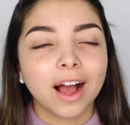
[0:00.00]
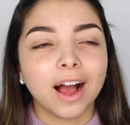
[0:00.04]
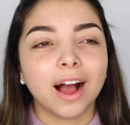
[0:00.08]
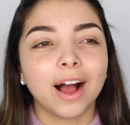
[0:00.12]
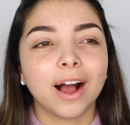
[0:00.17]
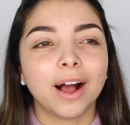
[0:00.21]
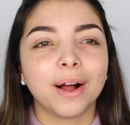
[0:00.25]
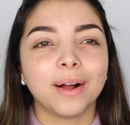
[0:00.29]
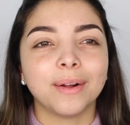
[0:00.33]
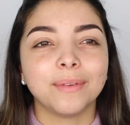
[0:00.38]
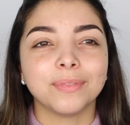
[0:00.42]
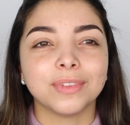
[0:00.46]

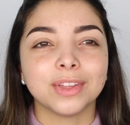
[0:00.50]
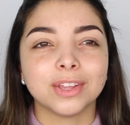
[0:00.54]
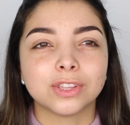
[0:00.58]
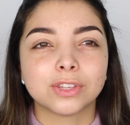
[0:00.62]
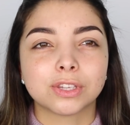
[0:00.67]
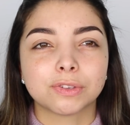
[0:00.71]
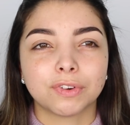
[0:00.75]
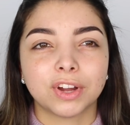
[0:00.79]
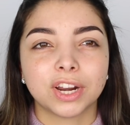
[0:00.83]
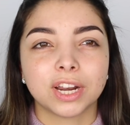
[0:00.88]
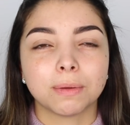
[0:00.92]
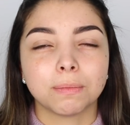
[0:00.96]

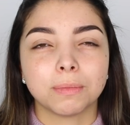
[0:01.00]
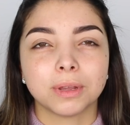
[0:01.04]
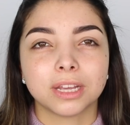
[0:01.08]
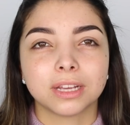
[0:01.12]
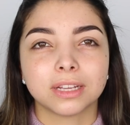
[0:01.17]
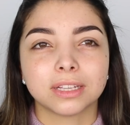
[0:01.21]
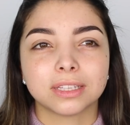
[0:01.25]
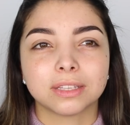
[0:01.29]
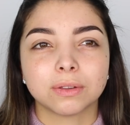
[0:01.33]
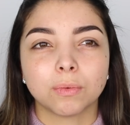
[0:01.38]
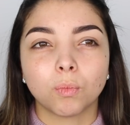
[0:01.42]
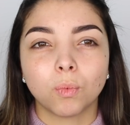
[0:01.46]
It's funny
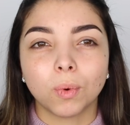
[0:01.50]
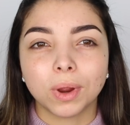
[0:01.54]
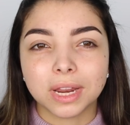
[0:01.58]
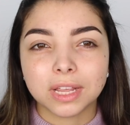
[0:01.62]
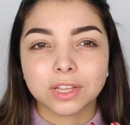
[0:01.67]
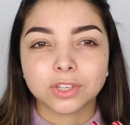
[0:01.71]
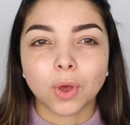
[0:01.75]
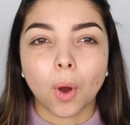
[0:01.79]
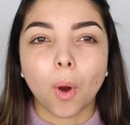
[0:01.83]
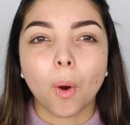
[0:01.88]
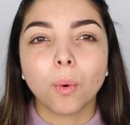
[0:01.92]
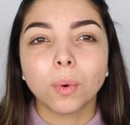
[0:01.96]
because when
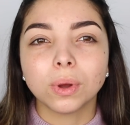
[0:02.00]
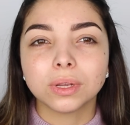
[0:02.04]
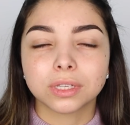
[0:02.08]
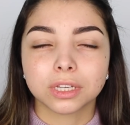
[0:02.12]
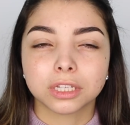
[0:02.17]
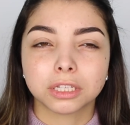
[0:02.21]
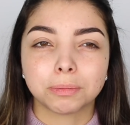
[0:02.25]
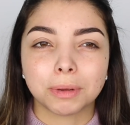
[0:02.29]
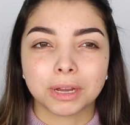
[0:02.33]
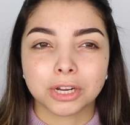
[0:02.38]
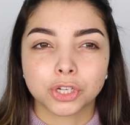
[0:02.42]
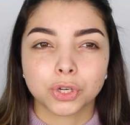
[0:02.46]
it's always a
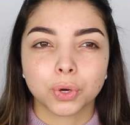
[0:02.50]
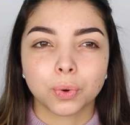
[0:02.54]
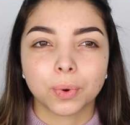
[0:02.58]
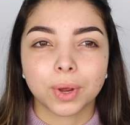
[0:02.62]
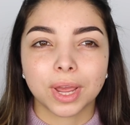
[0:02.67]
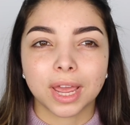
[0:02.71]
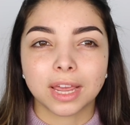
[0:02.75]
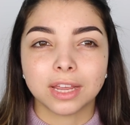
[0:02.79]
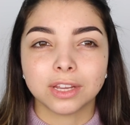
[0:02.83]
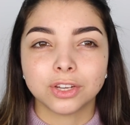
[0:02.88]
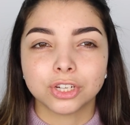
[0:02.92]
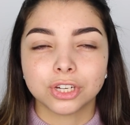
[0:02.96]
special
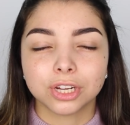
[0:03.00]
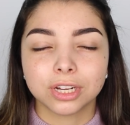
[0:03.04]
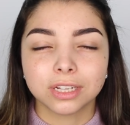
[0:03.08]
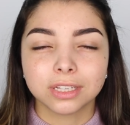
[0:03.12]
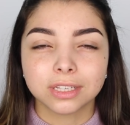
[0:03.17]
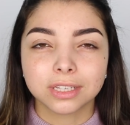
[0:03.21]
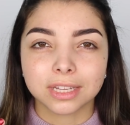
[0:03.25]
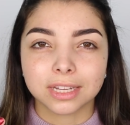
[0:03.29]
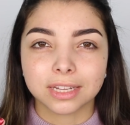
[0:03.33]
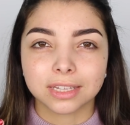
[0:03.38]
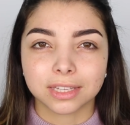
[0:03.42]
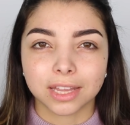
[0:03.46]

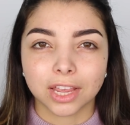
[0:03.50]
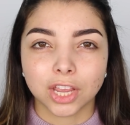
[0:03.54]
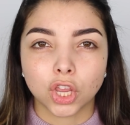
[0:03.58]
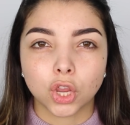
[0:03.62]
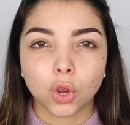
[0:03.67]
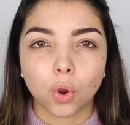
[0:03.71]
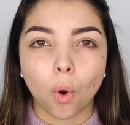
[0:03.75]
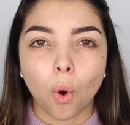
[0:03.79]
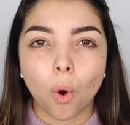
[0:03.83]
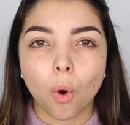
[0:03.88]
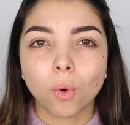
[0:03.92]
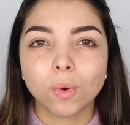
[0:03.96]
occasions, it's like
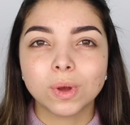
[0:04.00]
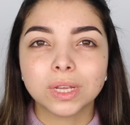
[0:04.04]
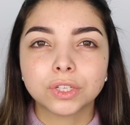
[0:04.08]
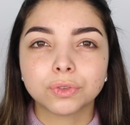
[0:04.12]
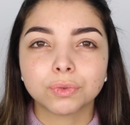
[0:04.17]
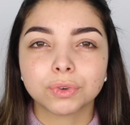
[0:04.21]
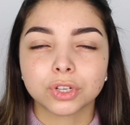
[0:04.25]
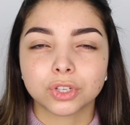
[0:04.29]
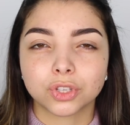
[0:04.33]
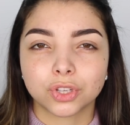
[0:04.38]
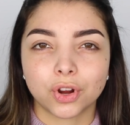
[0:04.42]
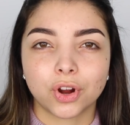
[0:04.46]
you always
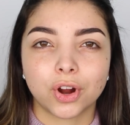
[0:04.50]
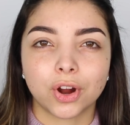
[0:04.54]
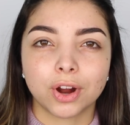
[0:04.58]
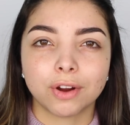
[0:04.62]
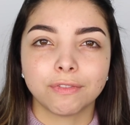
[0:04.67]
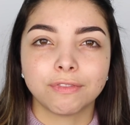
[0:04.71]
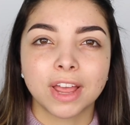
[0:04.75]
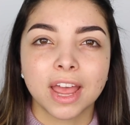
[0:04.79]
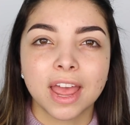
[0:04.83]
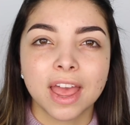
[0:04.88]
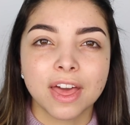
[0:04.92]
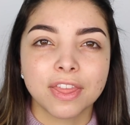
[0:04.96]

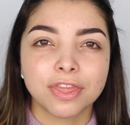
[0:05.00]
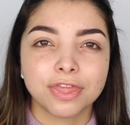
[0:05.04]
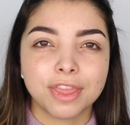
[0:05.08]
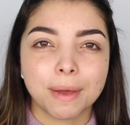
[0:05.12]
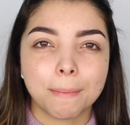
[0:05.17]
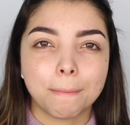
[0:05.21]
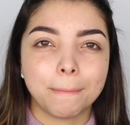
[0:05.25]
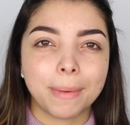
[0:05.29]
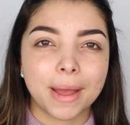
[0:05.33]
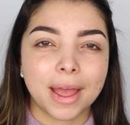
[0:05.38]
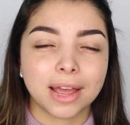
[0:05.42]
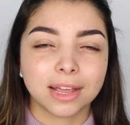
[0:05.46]
reserve the
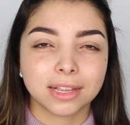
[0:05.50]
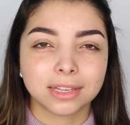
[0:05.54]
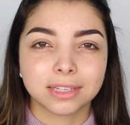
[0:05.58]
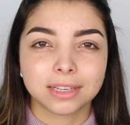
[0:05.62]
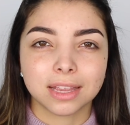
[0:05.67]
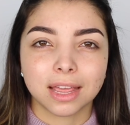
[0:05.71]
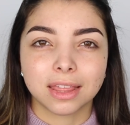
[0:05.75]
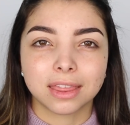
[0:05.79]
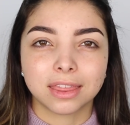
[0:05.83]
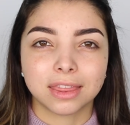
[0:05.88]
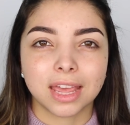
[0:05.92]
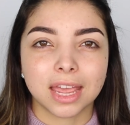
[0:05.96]
best
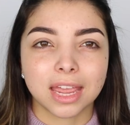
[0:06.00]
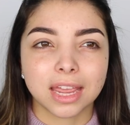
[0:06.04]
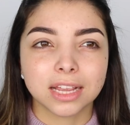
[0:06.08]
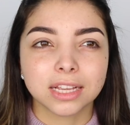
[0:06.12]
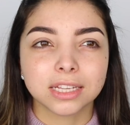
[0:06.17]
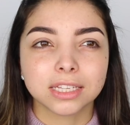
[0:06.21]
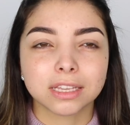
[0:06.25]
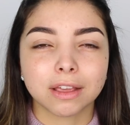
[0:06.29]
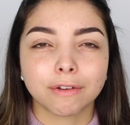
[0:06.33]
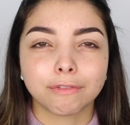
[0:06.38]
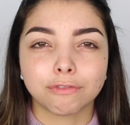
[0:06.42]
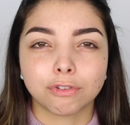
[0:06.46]

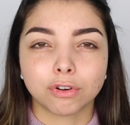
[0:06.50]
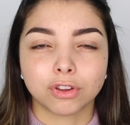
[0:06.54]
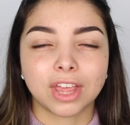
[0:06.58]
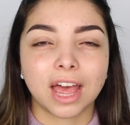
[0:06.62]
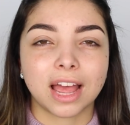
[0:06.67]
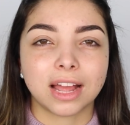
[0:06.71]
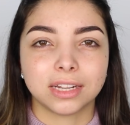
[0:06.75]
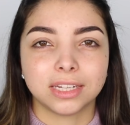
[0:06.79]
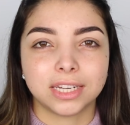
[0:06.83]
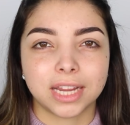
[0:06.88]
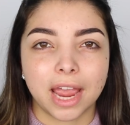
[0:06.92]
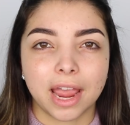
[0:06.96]
things for
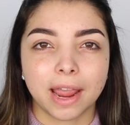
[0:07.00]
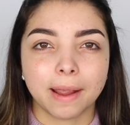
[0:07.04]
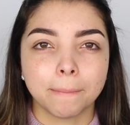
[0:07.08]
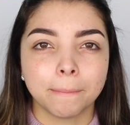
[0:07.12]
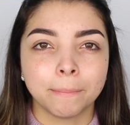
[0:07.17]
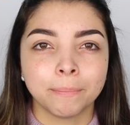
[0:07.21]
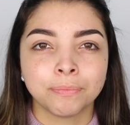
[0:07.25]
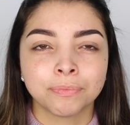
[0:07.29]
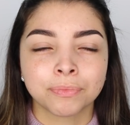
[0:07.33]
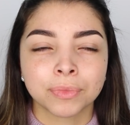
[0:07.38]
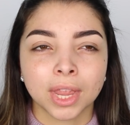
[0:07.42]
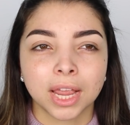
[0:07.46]
that day.
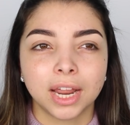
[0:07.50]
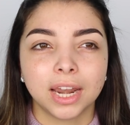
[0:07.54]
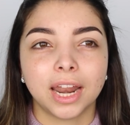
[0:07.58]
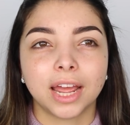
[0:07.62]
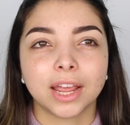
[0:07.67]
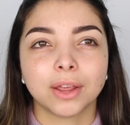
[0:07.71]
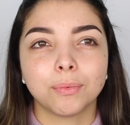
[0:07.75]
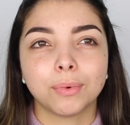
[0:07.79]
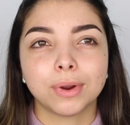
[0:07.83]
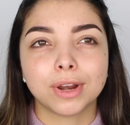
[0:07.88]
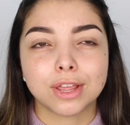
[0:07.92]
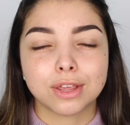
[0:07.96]

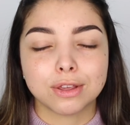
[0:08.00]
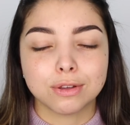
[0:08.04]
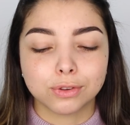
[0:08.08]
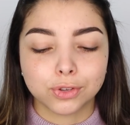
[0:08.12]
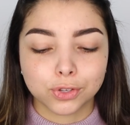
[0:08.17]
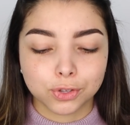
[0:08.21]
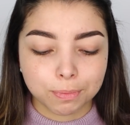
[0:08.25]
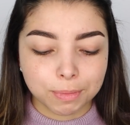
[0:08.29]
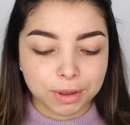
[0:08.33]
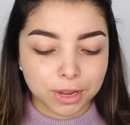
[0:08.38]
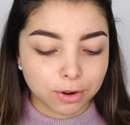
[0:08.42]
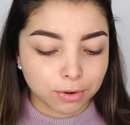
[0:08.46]
Like when it
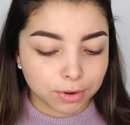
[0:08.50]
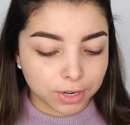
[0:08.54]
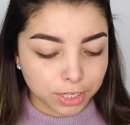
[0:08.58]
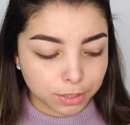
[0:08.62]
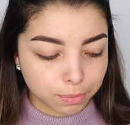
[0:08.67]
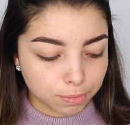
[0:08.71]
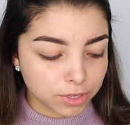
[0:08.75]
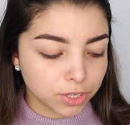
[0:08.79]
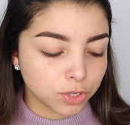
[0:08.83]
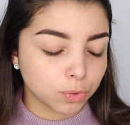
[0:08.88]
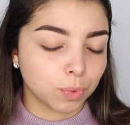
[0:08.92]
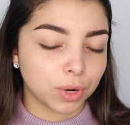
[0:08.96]
used to be
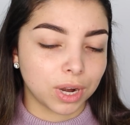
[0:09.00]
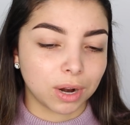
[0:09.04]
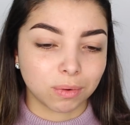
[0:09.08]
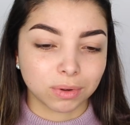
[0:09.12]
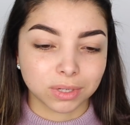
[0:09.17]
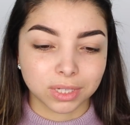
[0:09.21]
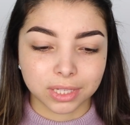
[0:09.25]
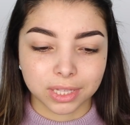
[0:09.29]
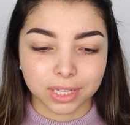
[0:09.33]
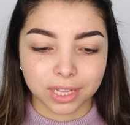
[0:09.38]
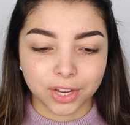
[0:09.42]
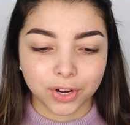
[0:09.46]
Christmas when I
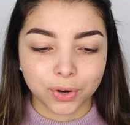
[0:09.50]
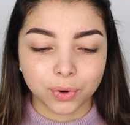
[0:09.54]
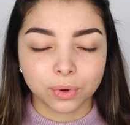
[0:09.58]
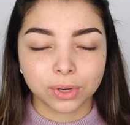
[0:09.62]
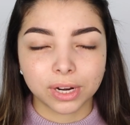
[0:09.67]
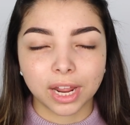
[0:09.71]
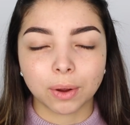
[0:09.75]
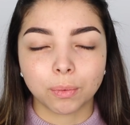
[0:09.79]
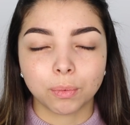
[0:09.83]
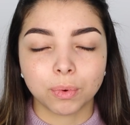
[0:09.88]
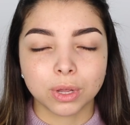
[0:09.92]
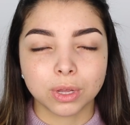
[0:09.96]
was little,
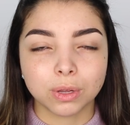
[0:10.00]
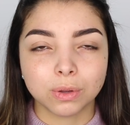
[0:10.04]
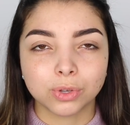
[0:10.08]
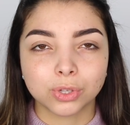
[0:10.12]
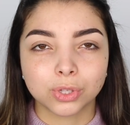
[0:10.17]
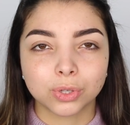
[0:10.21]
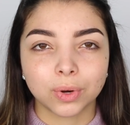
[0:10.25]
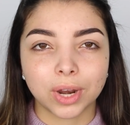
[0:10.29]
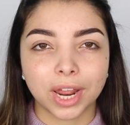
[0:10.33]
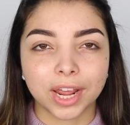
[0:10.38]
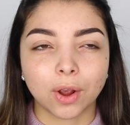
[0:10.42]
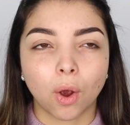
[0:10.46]
like we
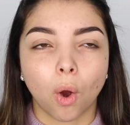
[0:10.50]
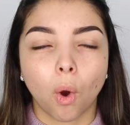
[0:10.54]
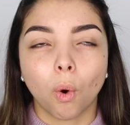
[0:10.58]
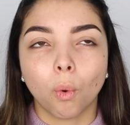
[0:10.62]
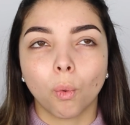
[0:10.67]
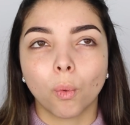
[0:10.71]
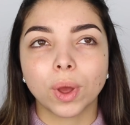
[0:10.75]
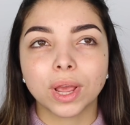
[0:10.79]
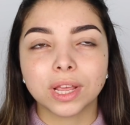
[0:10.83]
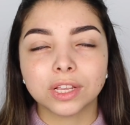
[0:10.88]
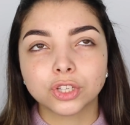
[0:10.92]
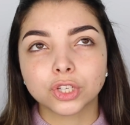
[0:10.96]
used to like
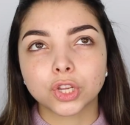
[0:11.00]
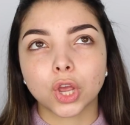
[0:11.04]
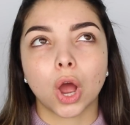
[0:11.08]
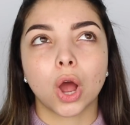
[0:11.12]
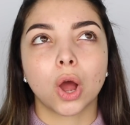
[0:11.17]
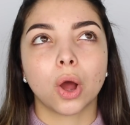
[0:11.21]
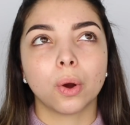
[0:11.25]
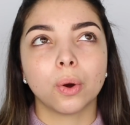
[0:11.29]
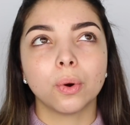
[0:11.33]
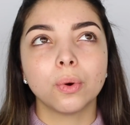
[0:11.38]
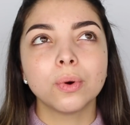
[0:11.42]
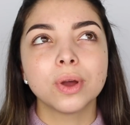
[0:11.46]
always
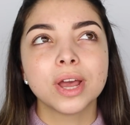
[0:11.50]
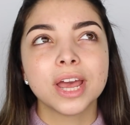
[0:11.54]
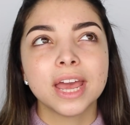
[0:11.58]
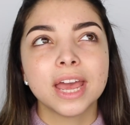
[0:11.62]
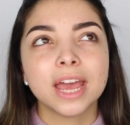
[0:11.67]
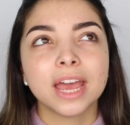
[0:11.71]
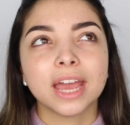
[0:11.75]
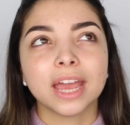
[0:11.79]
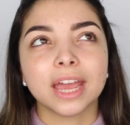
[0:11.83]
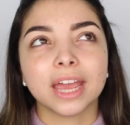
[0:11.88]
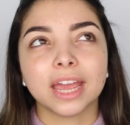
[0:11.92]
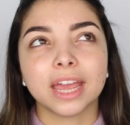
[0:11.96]
go
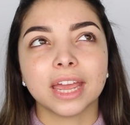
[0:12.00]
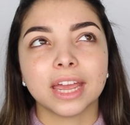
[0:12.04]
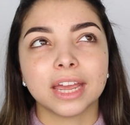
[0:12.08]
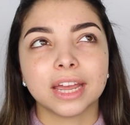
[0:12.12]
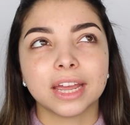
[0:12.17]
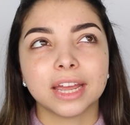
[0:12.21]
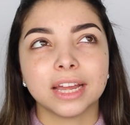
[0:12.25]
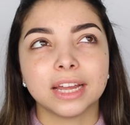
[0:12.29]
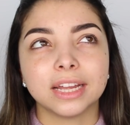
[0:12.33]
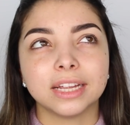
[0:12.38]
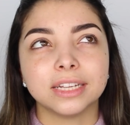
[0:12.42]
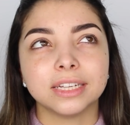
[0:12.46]

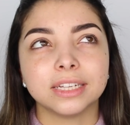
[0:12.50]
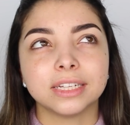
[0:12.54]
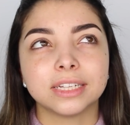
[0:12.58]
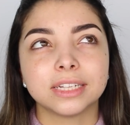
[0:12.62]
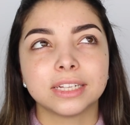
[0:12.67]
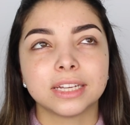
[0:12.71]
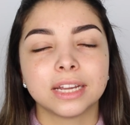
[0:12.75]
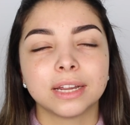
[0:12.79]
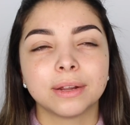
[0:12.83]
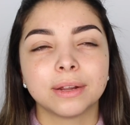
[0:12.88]
and